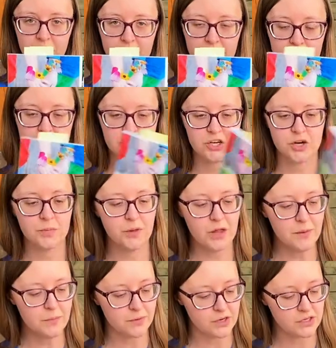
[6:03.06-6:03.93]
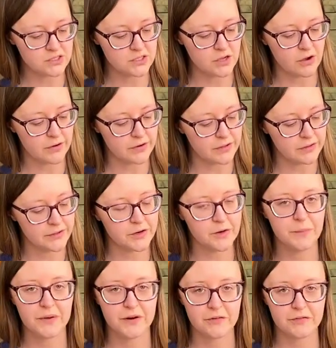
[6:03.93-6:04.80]
our nature playbooks called A
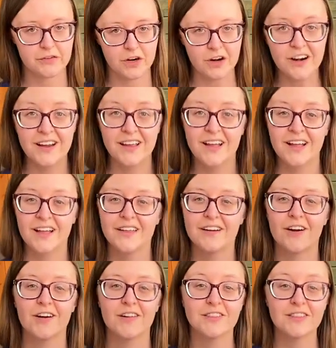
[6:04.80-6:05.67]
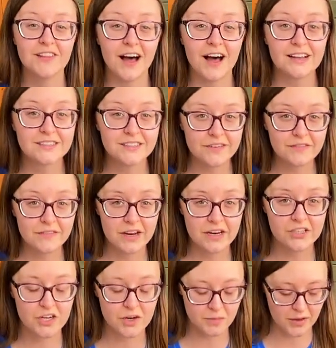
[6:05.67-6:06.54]
Little Bit of Dirt. There are lots of
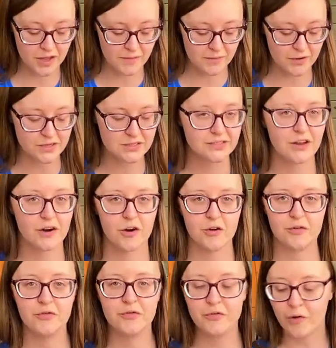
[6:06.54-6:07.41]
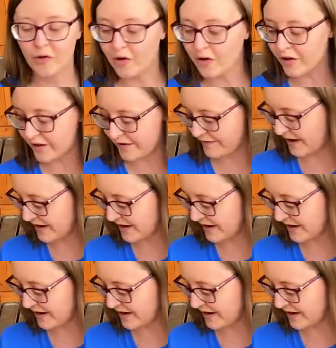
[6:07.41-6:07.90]
nature playbooks that are full of